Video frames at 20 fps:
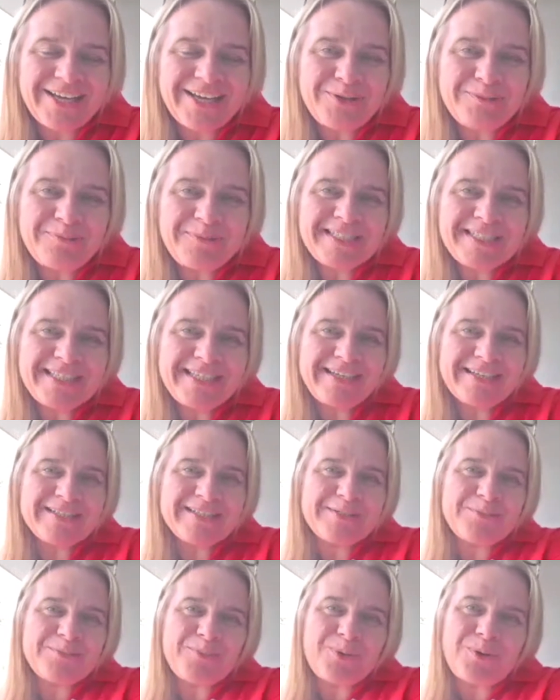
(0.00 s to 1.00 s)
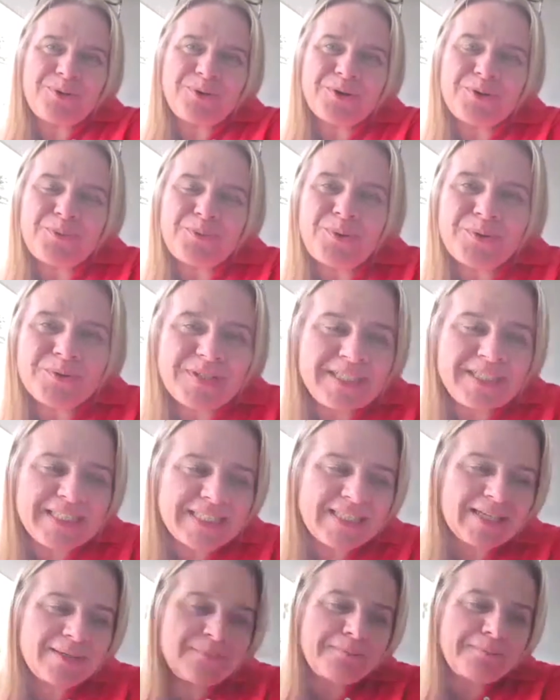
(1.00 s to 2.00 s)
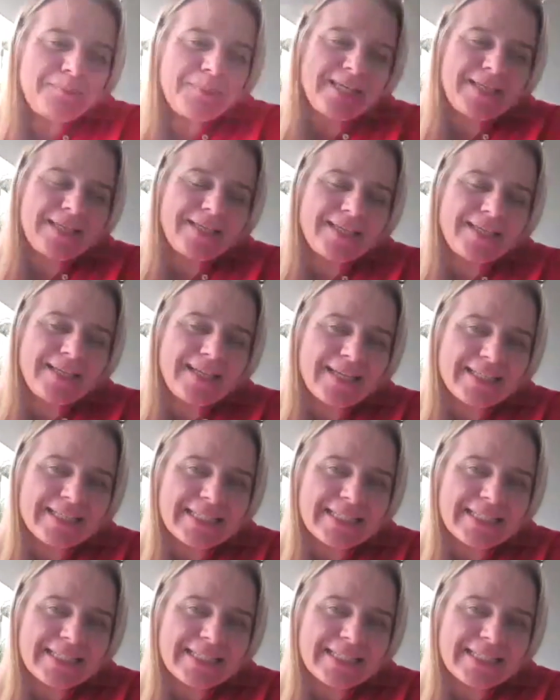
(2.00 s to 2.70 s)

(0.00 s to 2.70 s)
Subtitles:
Can you please tell us more what is the meaning